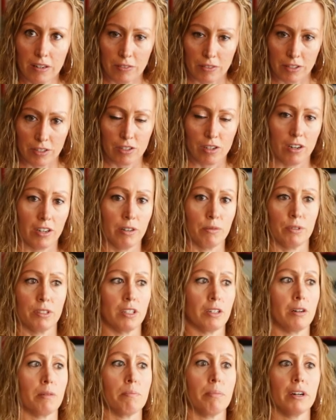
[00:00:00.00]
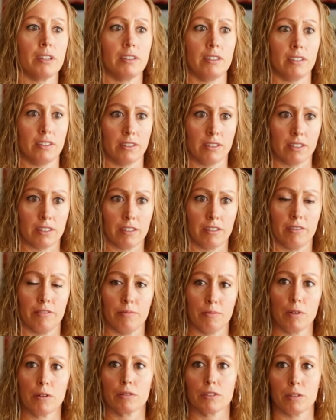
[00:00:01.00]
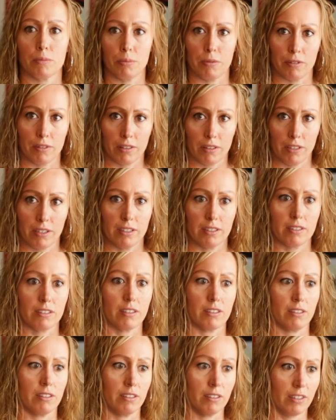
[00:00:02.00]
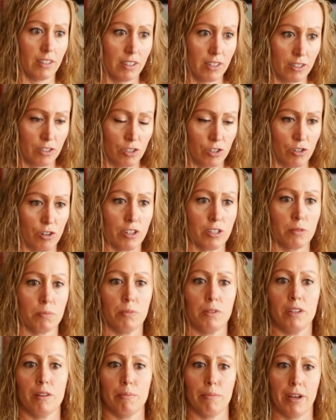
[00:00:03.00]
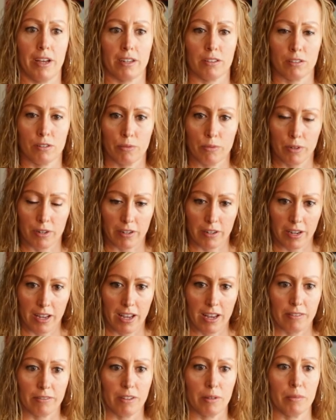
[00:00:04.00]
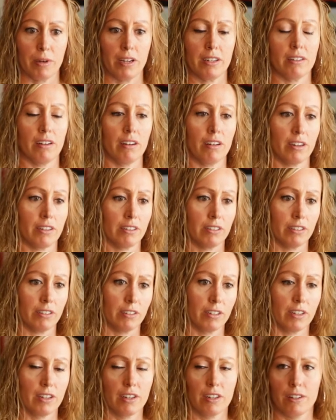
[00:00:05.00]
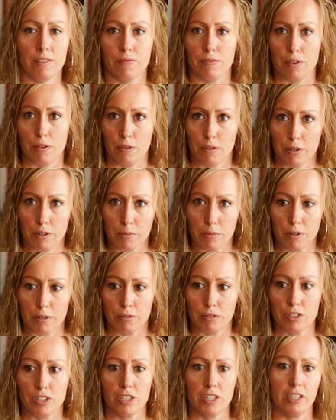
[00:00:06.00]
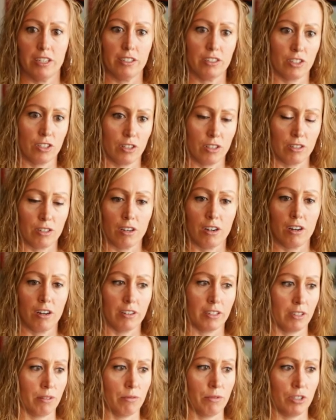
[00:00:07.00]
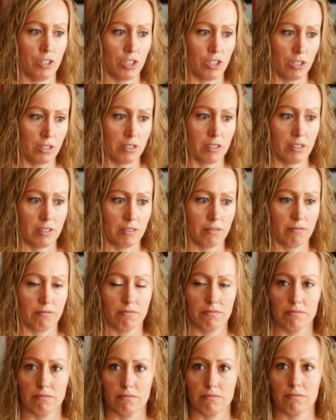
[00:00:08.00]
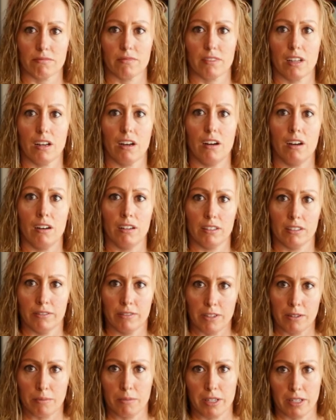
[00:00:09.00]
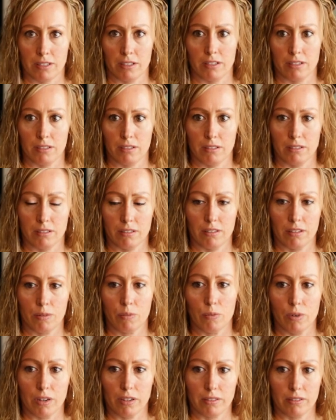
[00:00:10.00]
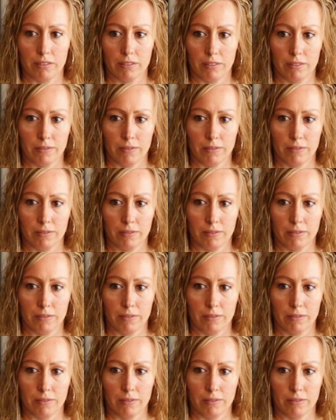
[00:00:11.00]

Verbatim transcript: the do- it was an abundance of multiple things: the stress, being back to work, having my daughter, the hormone change, the dog. It was just all of it mixed in one.